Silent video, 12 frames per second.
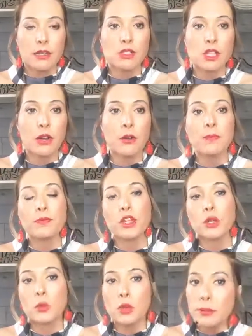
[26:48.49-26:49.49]
So
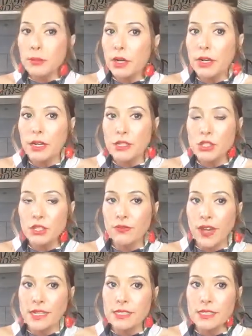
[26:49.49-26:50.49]
your warm market is your
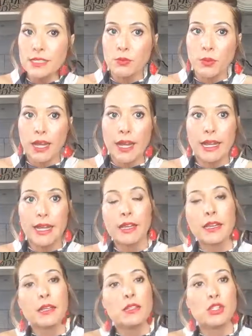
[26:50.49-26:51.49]
fastest
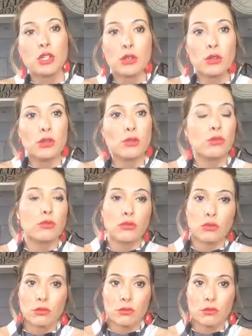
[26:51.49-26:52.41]
way to